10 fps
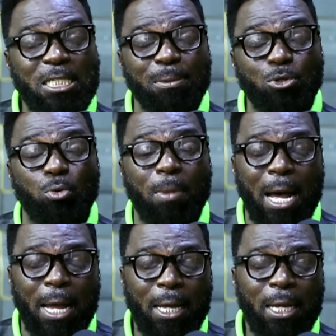bi so
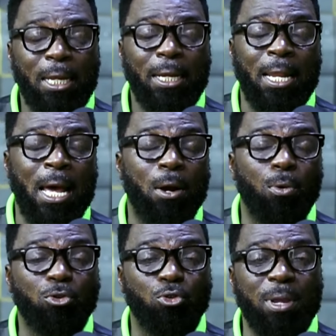ba na
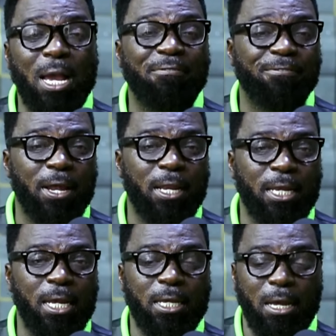otumi afre na
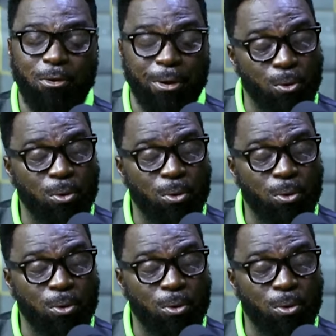ya hwew